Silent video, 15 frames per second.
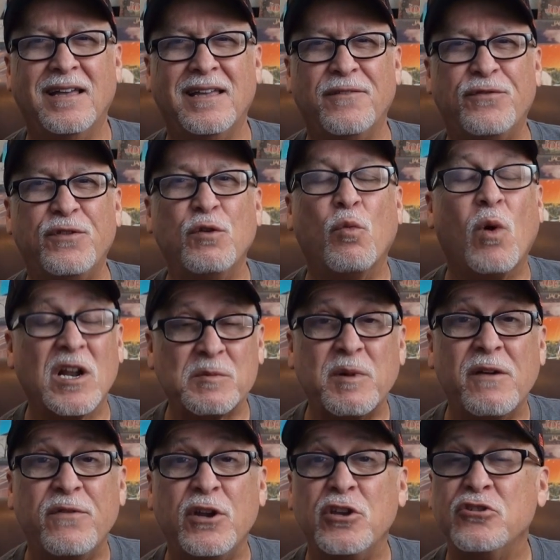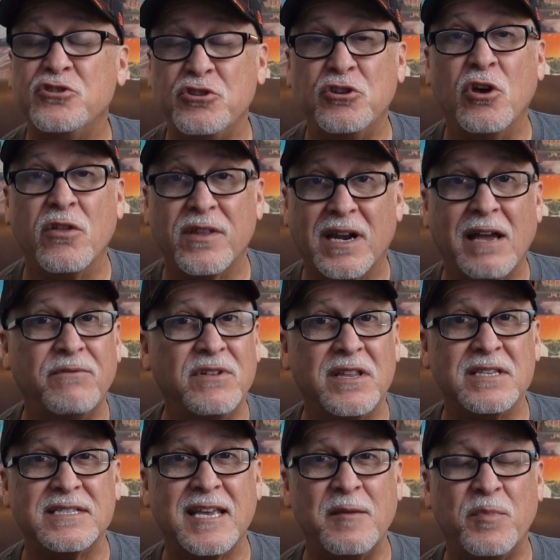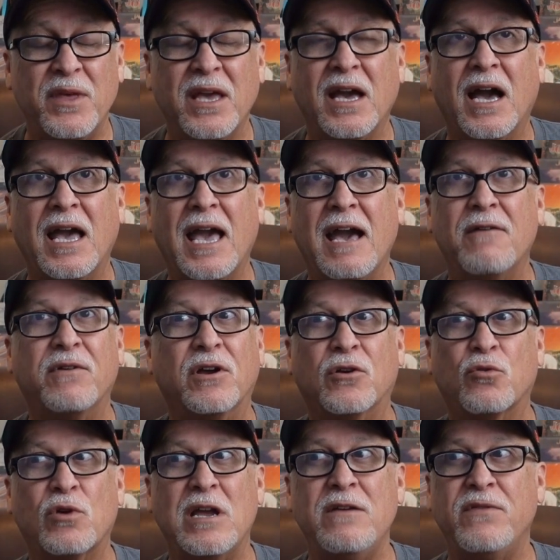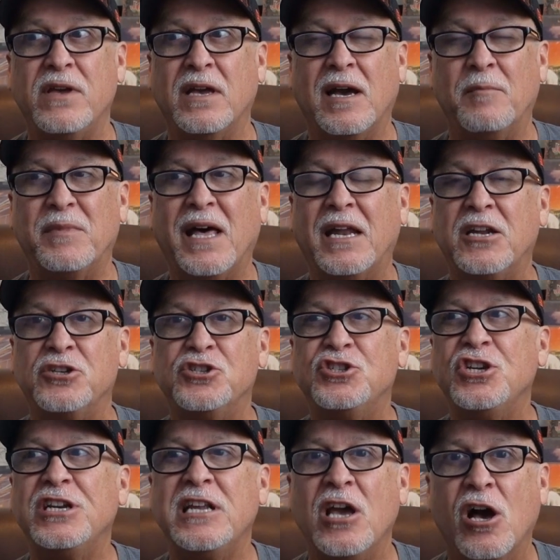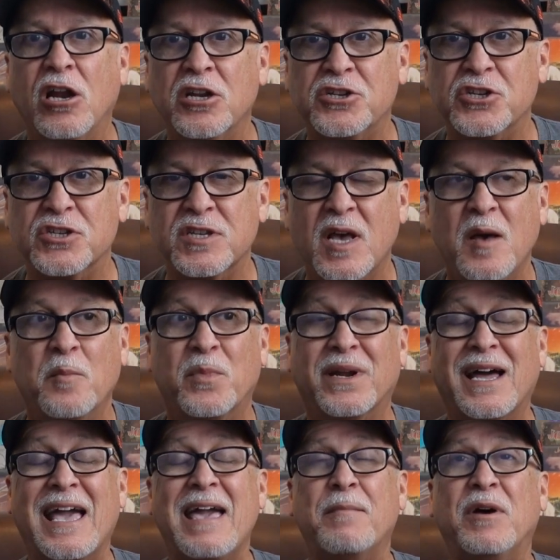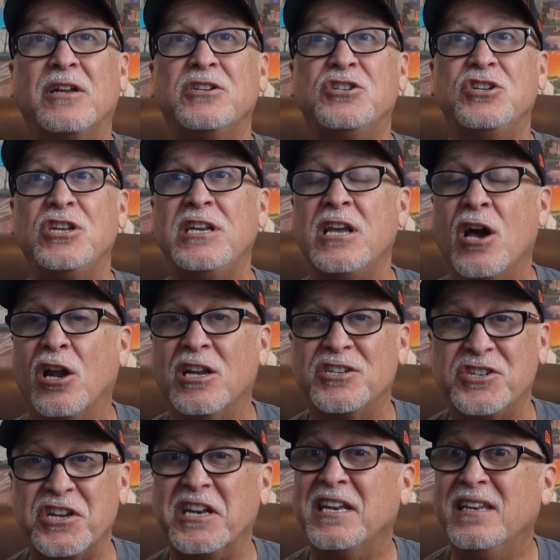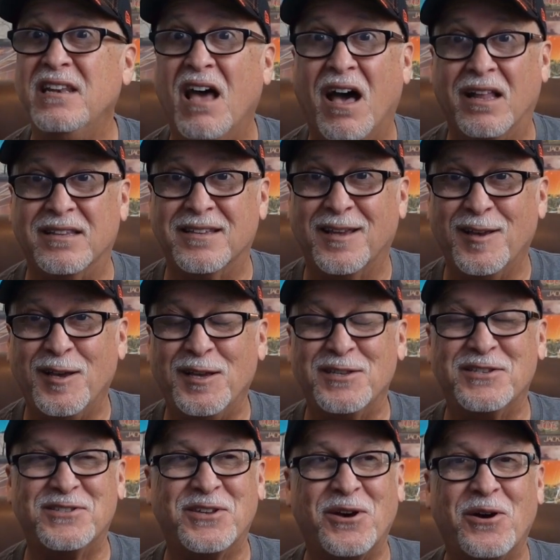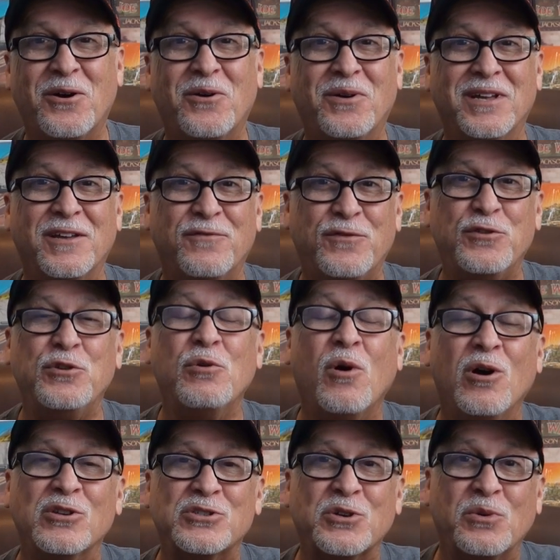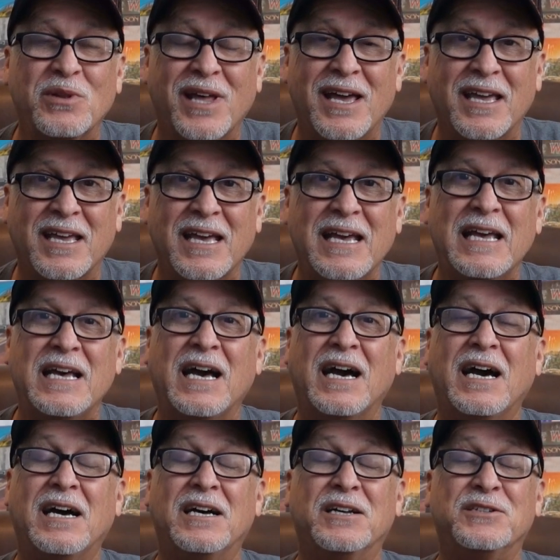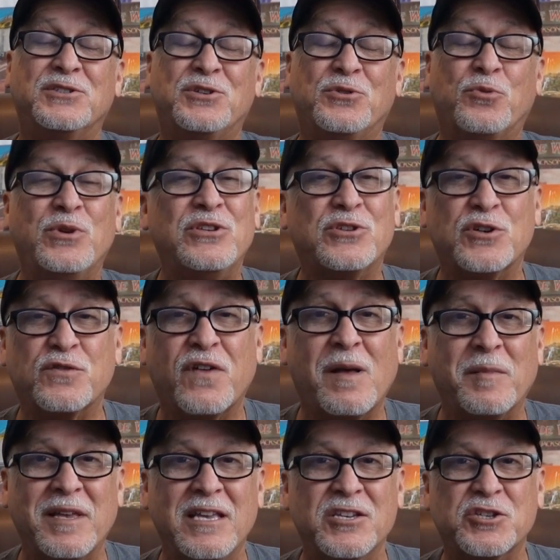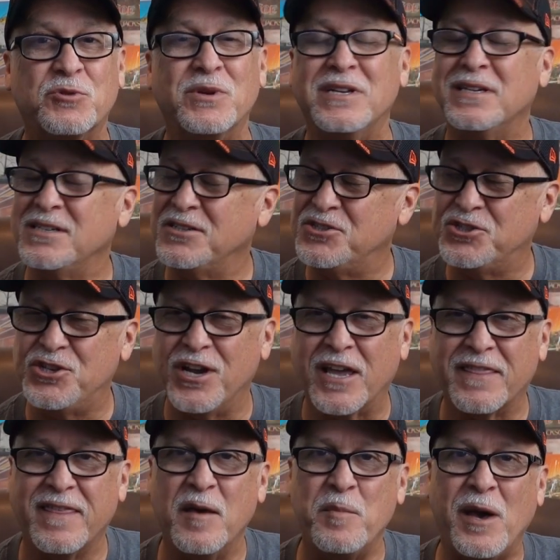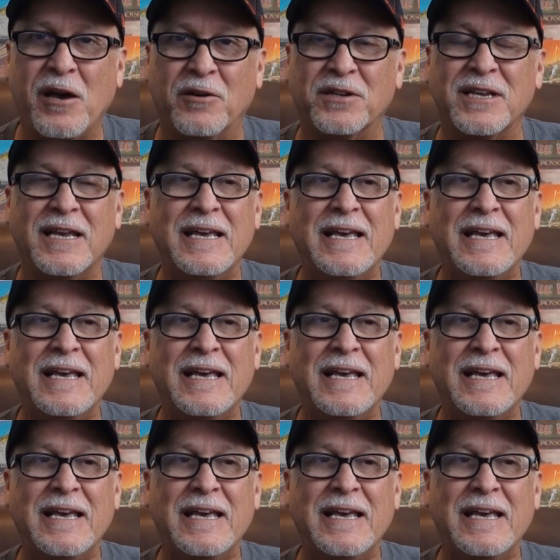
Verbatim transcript: if you watch my videos, you know that I've done the same thing. I have a craving. I'm not a genealogist, but I am a genealogy nut. So if you also like uh, to research family history, check them out.